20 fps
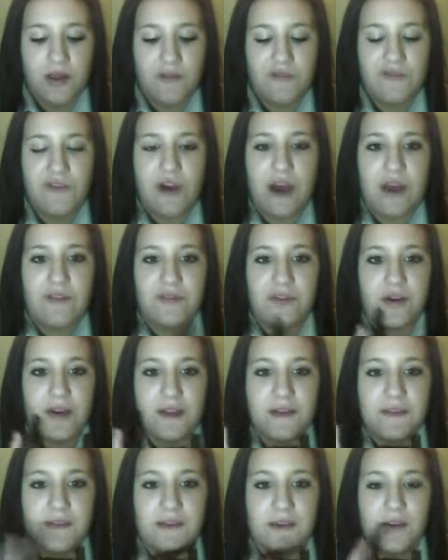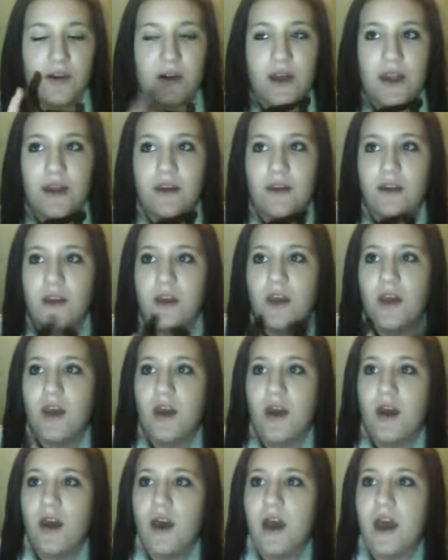£5.99.
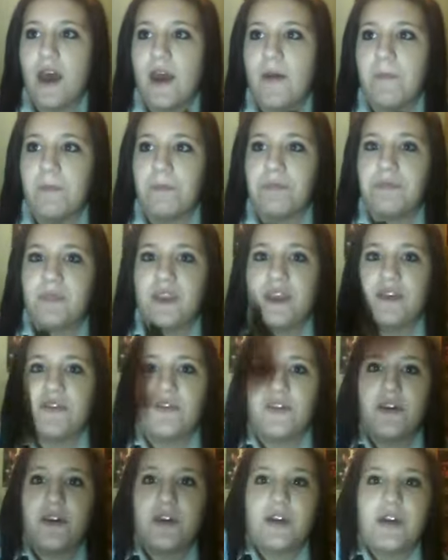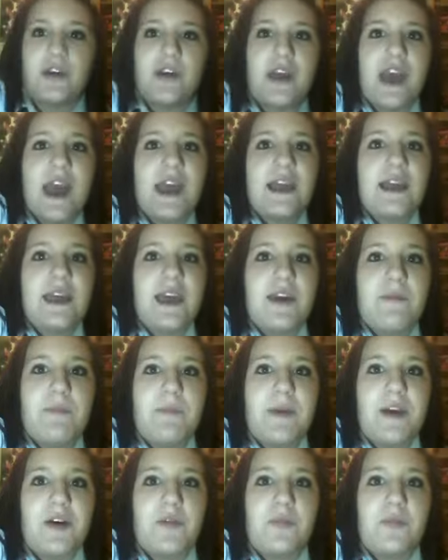If you can get bigger